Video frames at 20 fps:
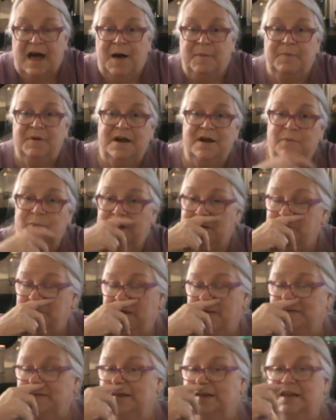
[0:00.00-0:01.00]
But anyway,
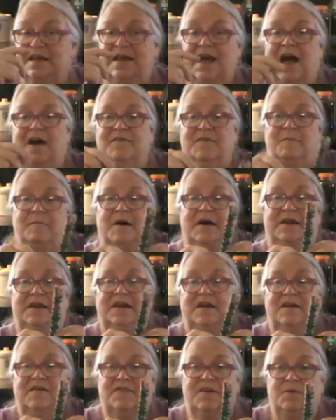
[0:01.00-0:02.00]
basically,
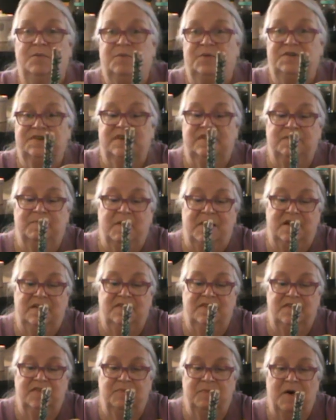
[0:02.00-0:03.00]
everybody that participated
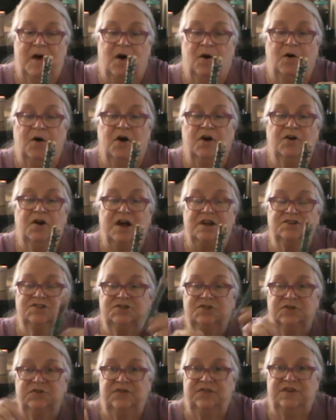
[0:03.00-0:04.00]
in the spell got
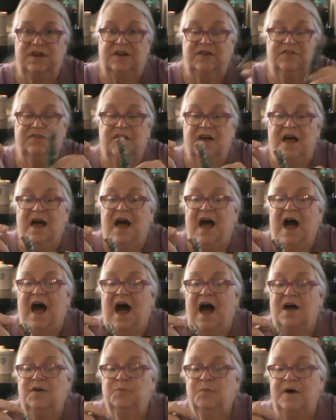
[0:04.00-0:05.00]
two sticks,
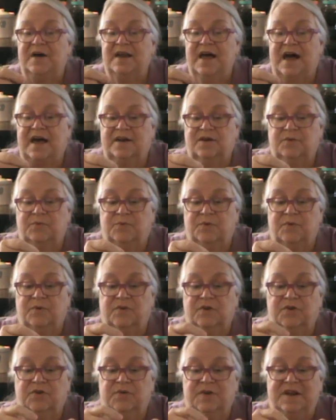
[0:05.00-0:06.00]
and one had a
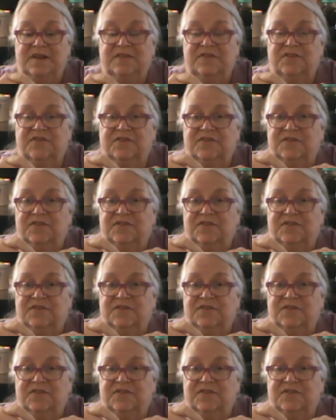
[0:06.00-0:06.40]
green